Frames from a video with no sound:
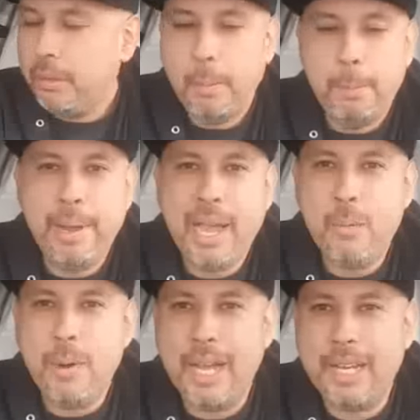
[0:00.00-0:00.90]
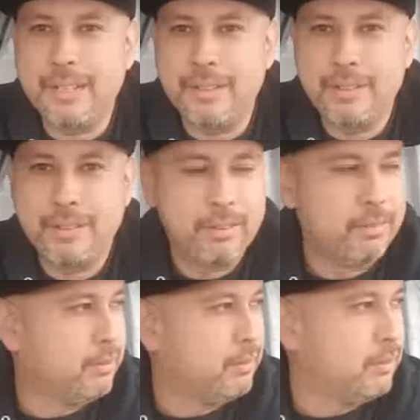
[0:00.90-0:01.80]
bandwagons.
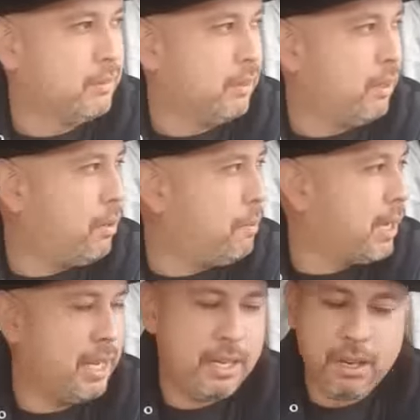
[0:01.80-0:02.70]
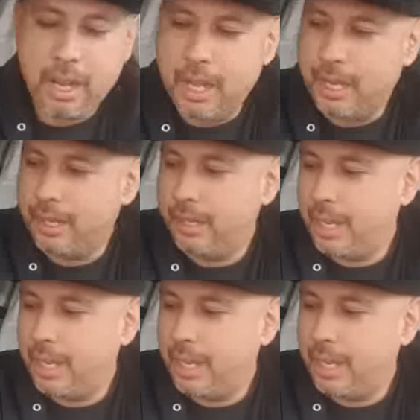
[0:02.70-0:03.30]
Oh my god.